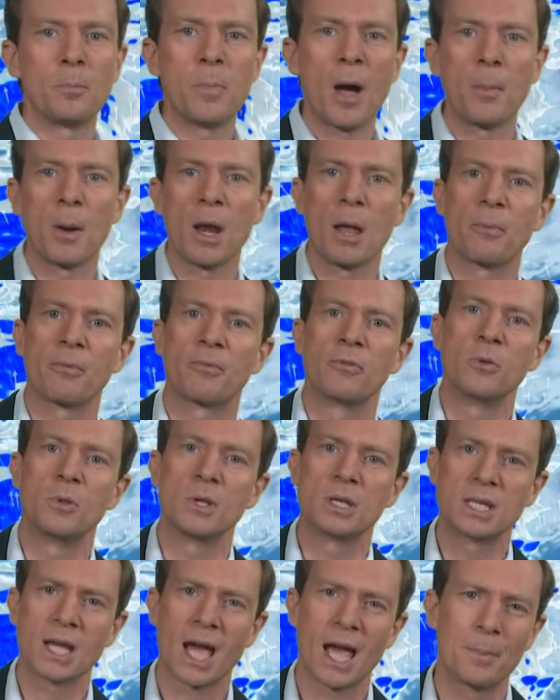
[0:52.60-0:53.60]
will bubble up through
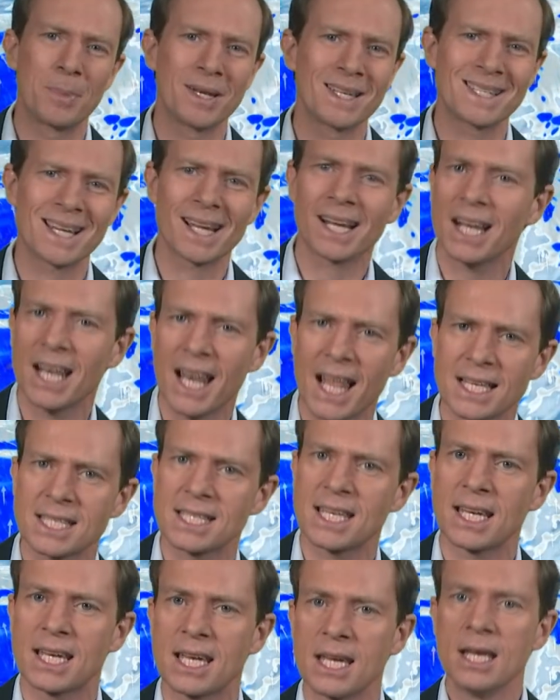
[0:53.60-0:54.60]
the day, but it's a
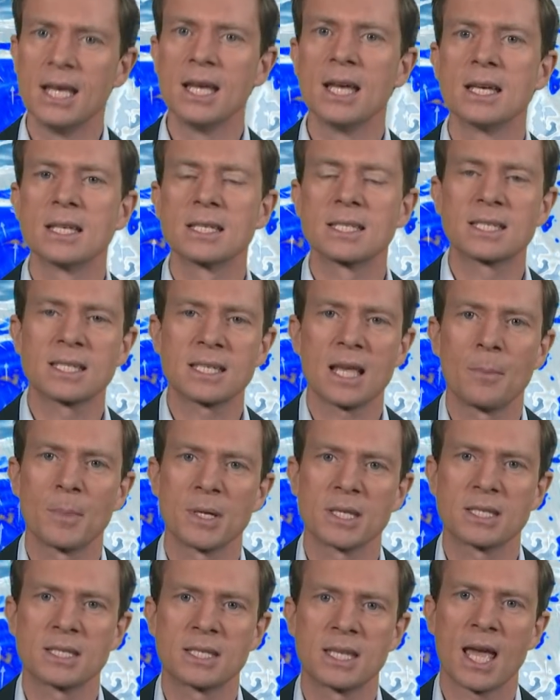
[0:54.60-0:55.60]
classic
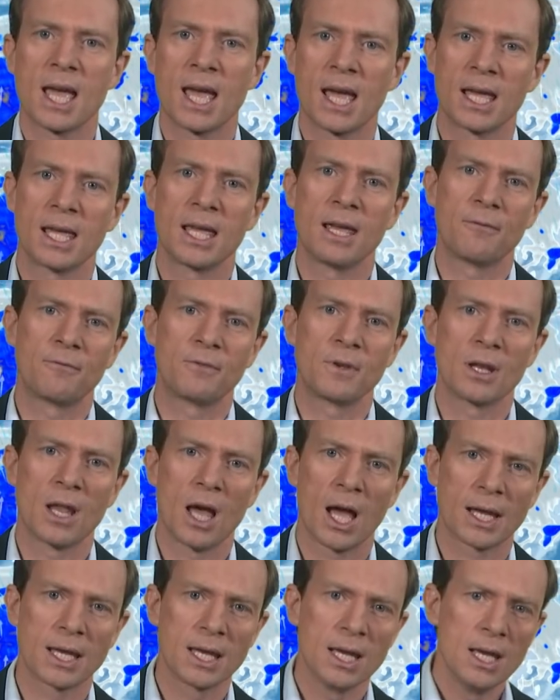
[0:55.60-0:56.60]
summer's day, if you
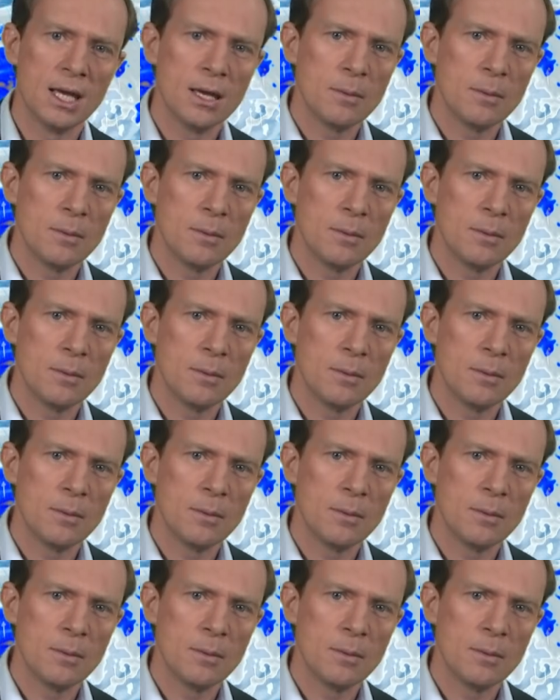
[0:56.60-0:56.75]
like.